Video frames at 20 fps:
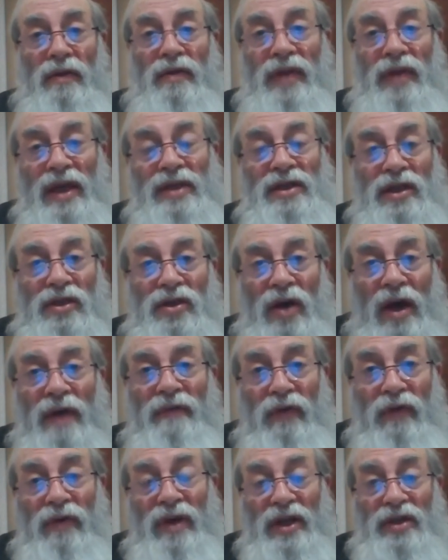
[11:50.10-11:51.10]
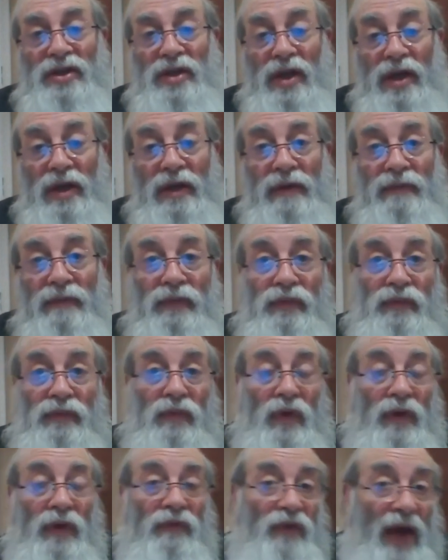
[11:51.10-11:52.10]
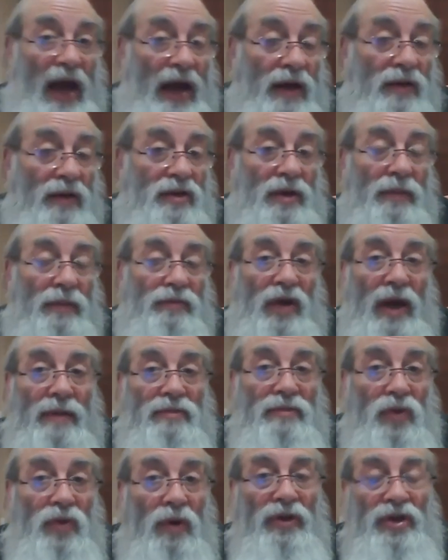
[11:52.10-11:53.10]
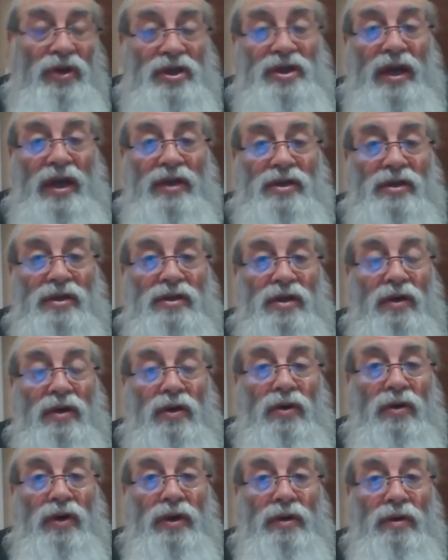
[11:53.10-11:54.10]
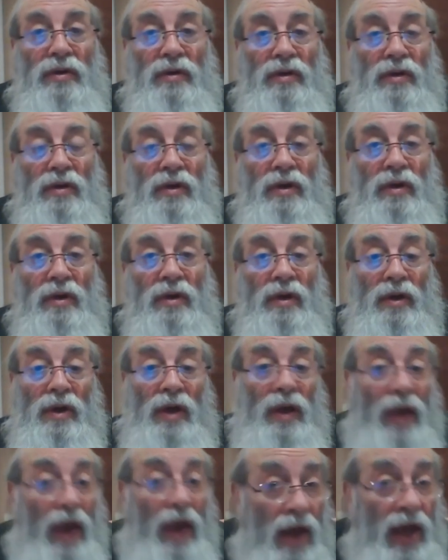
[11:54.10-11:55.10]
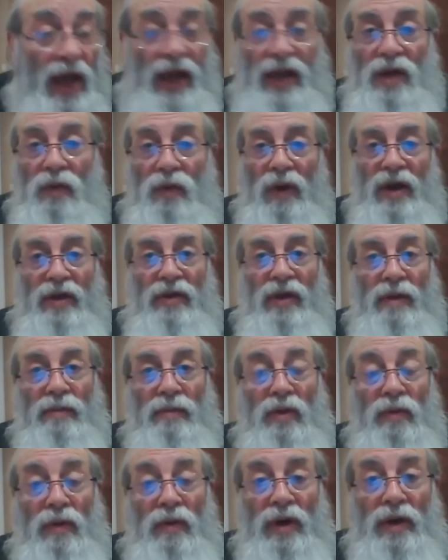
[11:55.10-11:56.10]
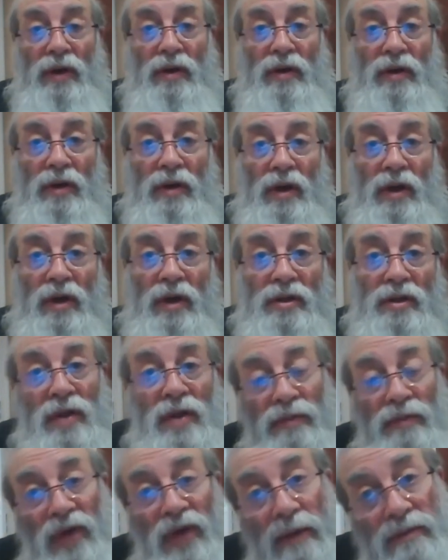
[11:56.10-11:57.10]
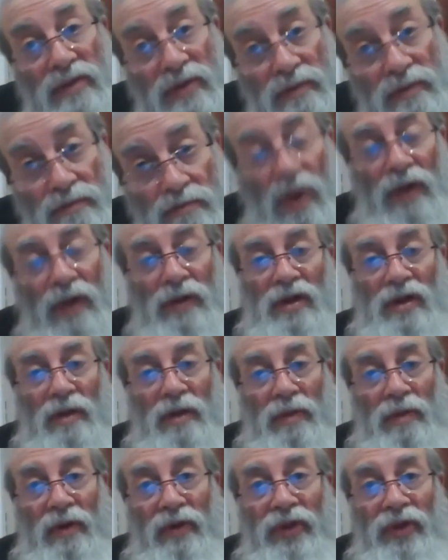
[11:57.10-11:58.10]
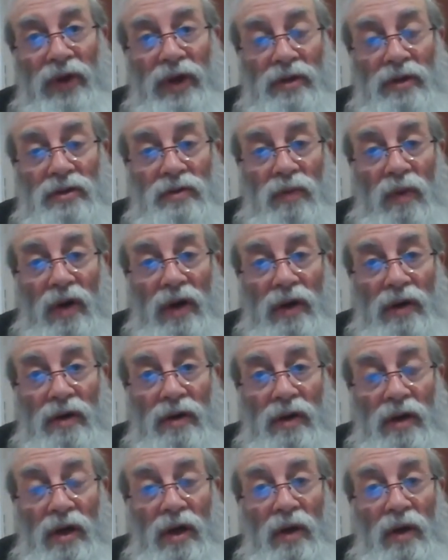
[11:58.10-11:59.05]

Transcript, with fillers: There's a time for each thing. In fact, sometimes all these answers are good. Any one of them will work. Sometimes multiple things work.